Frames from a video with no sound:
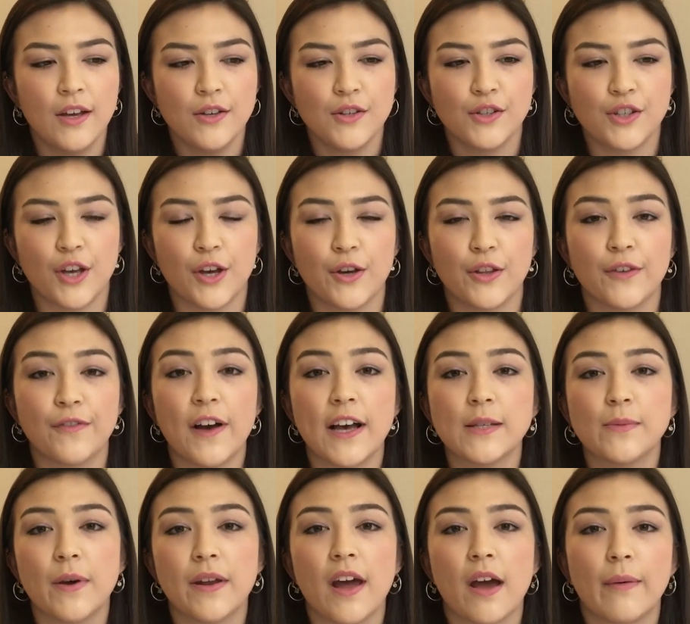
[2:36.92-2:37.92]
So the
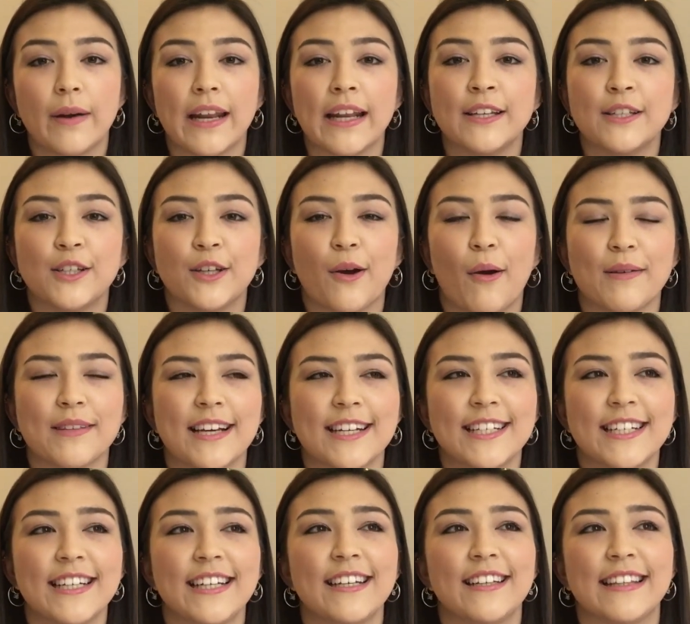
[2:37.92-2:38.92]
first one I went into, I was
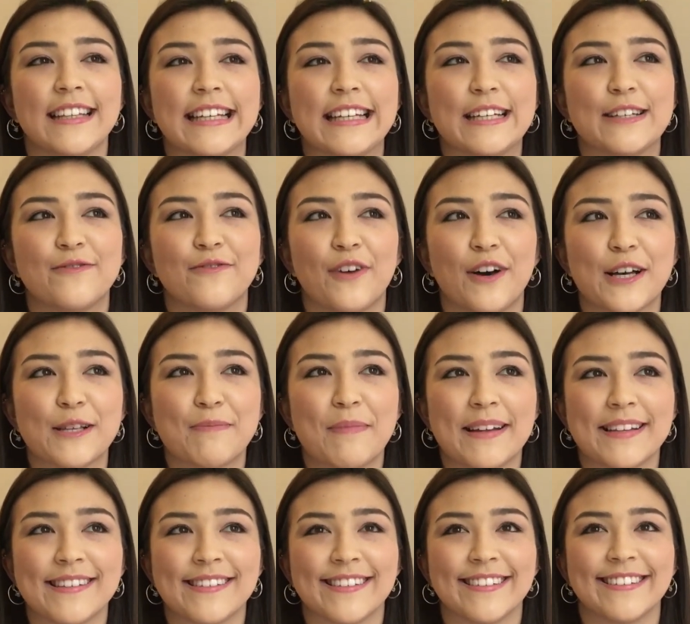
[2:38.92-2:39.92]
actually the first
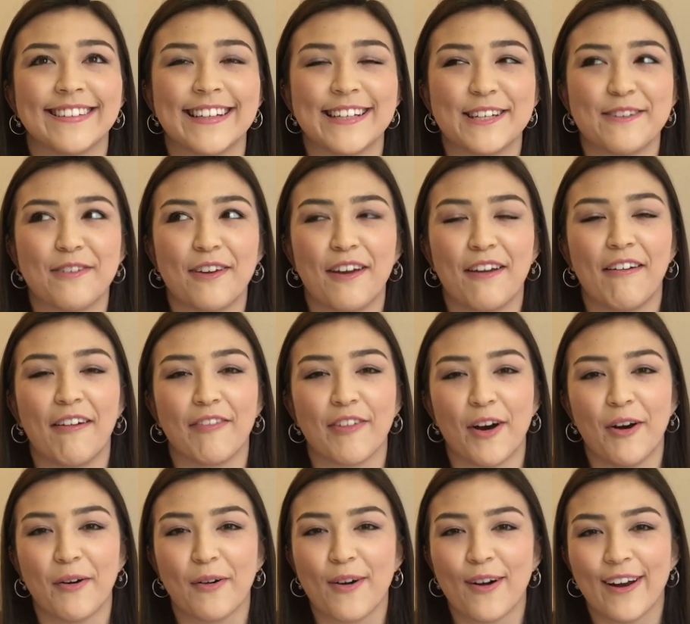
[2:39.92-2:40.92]
medicine interview of the
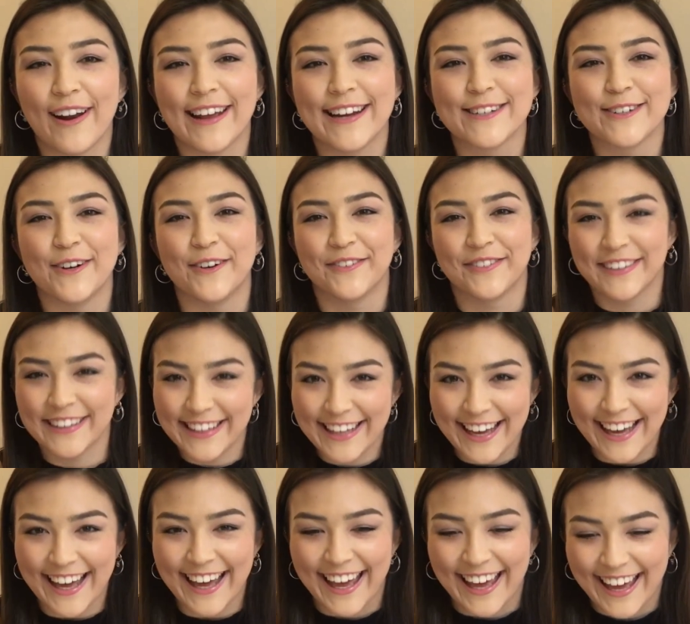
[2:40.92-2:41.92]
whole college of the year,